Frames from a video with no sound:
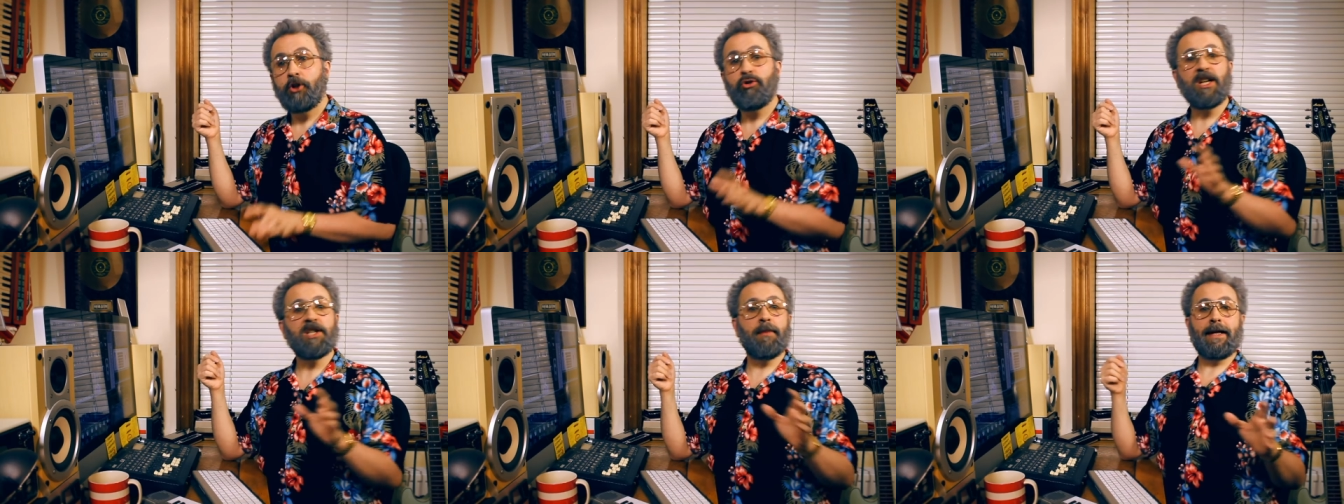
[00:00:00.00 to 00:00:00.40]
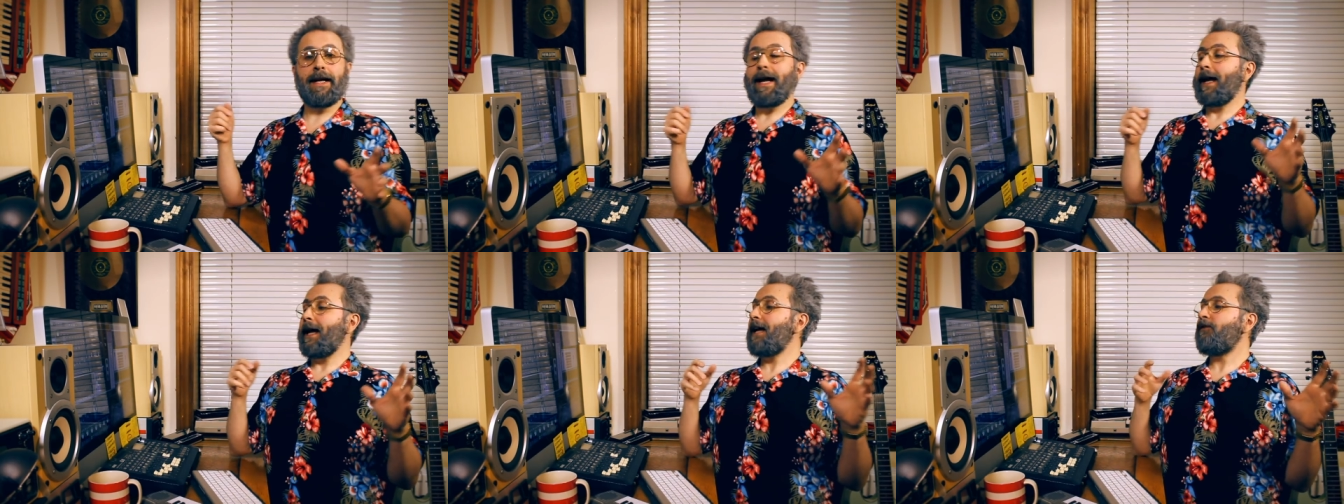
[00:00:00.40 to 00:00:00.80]
Trust me,
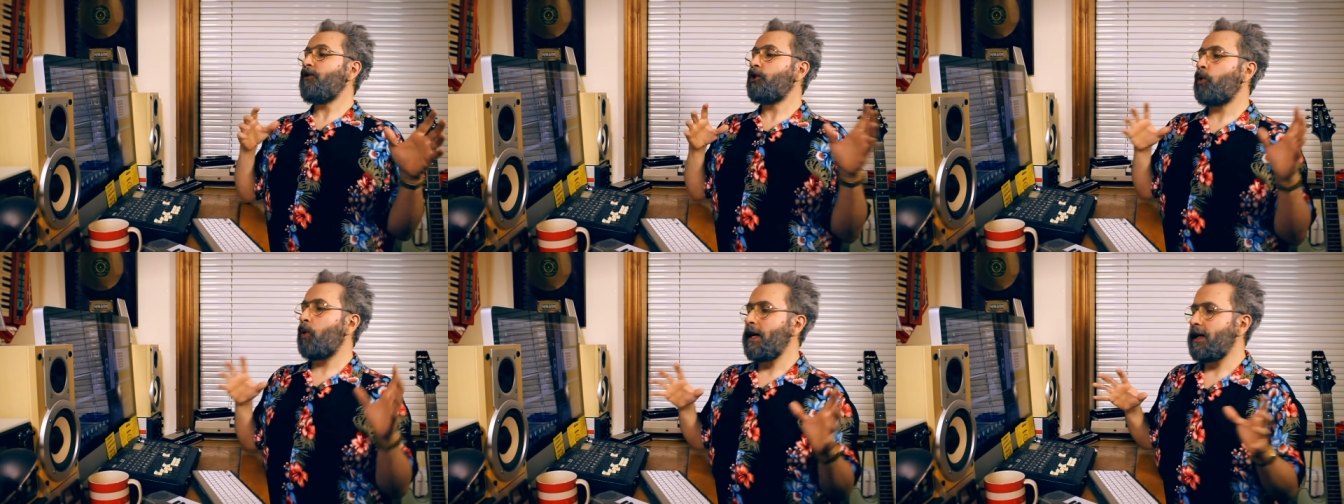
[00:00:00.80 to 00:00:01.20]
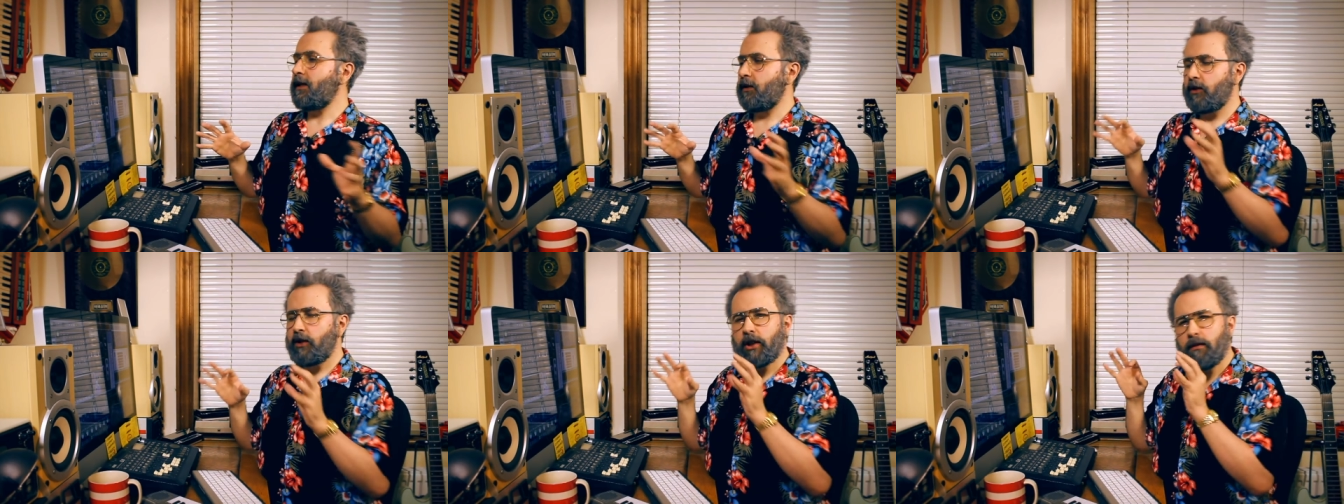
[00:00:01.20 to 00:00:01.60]
even tweaks
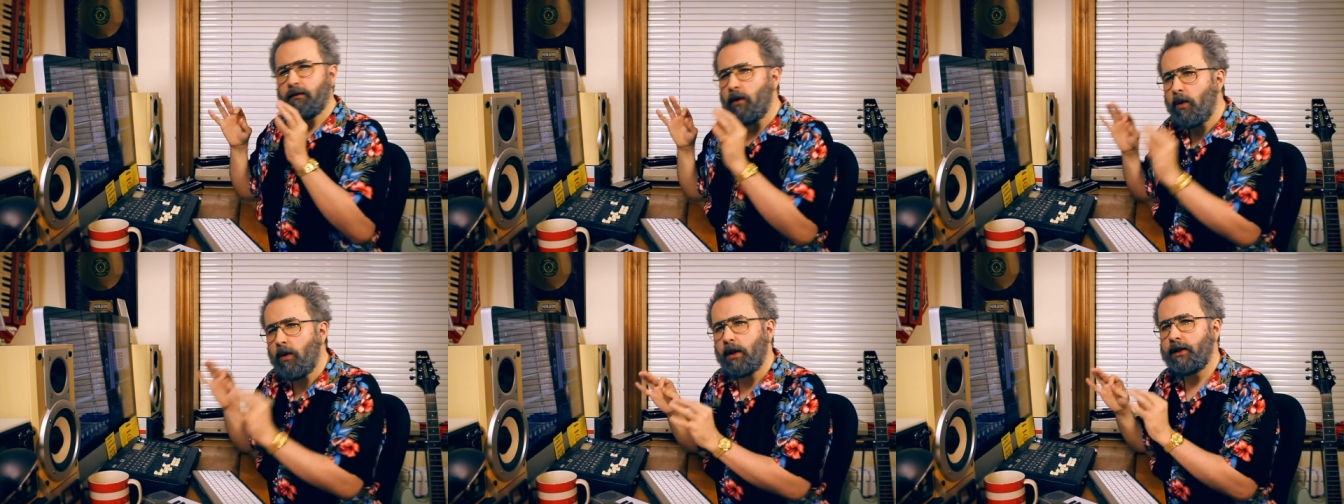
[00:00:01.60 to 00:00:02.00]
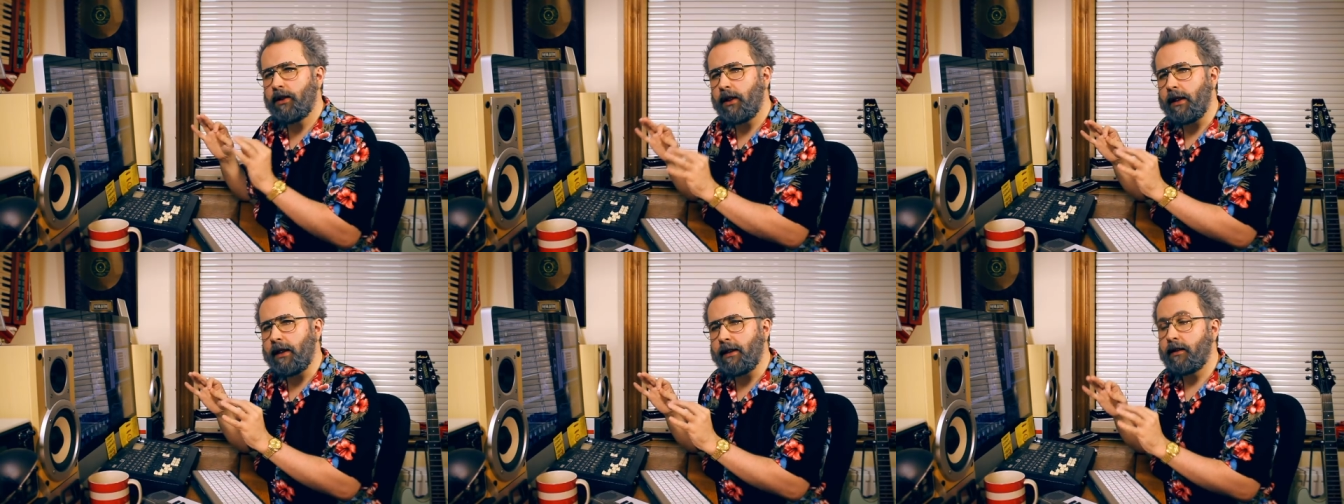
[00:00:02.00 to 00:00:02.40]
as small as
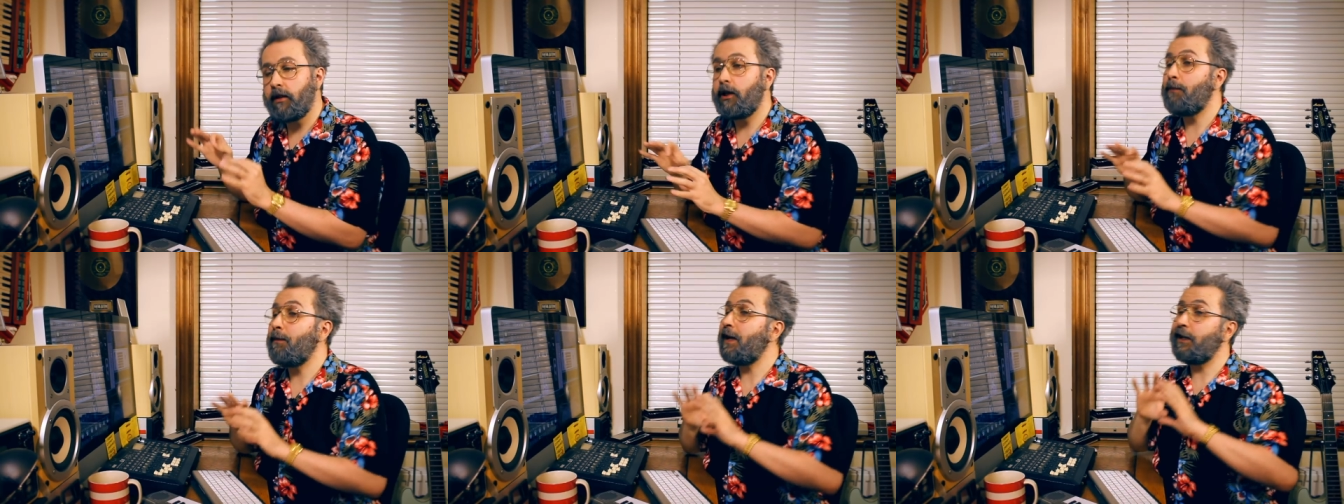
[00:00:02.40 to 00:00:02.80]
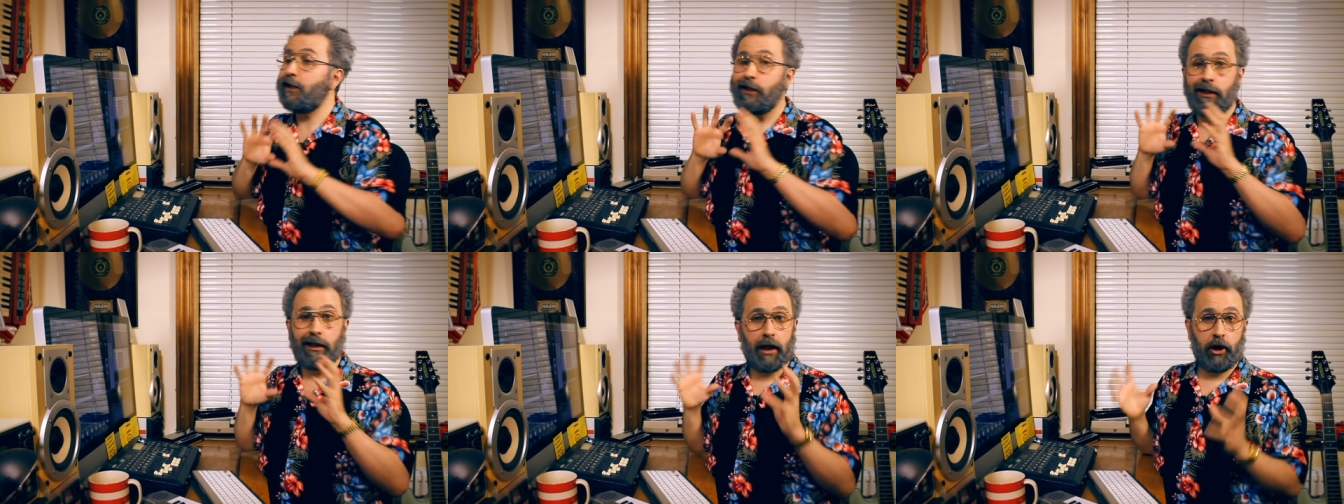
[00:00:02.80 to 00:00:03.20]
these can make a
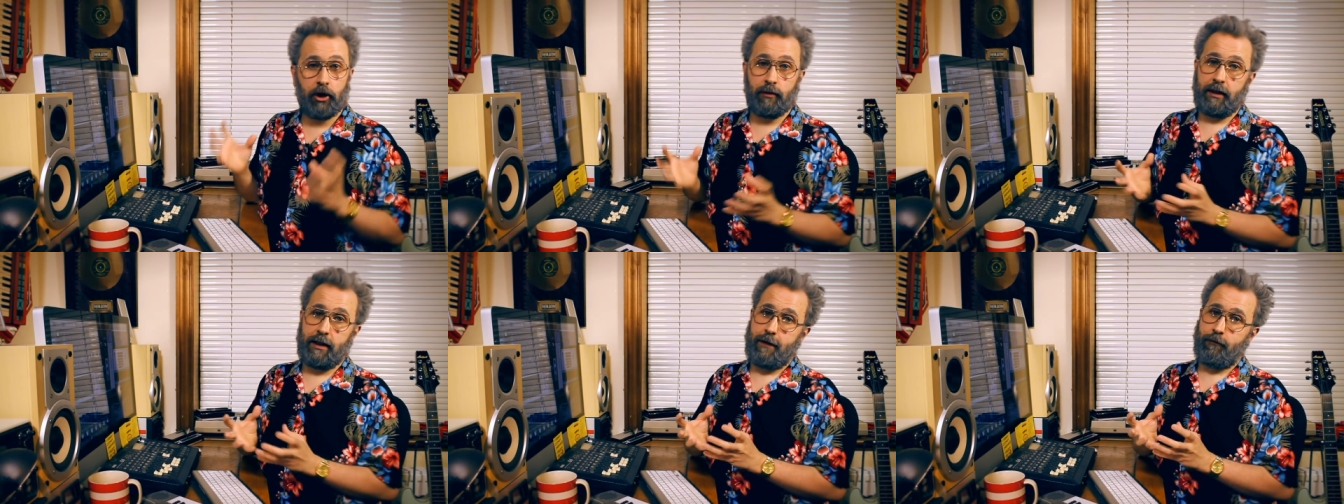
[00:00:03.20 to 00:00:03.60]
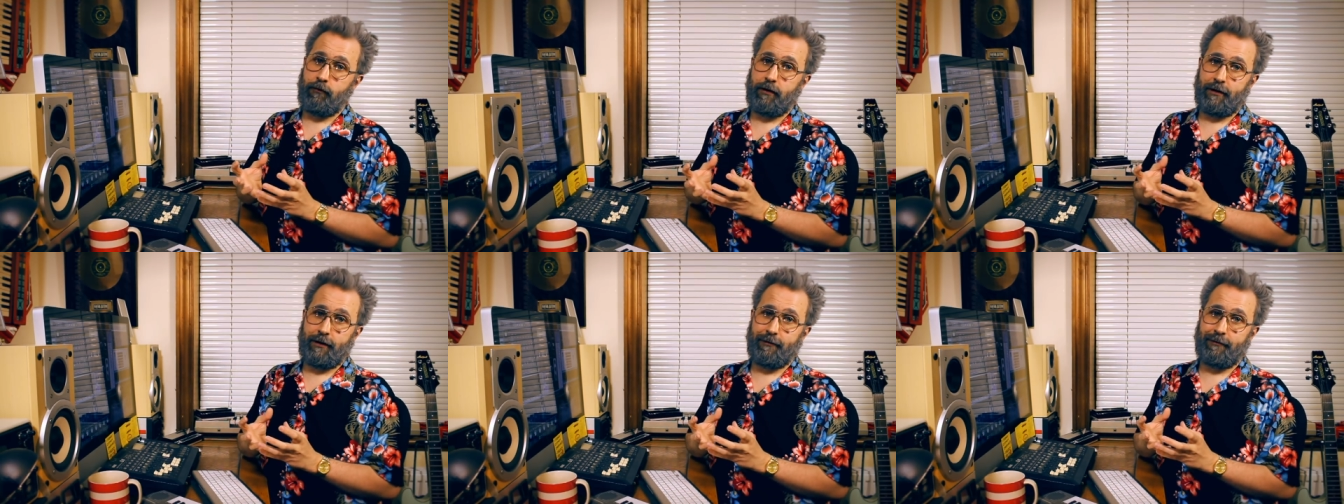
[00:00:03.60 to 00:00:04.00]
globe of
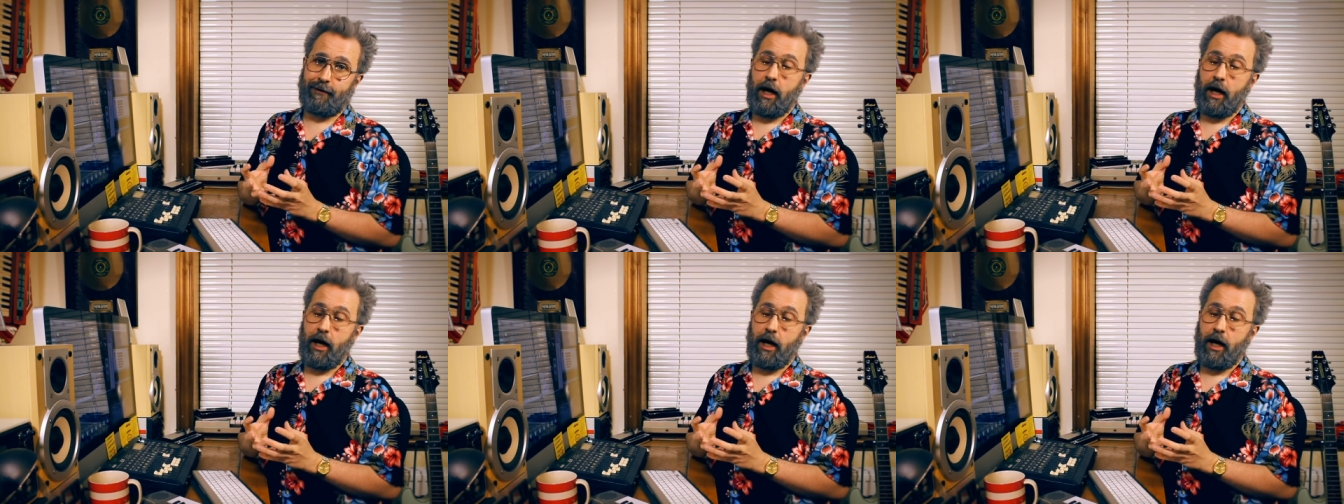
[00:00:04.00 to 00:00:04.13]
difference.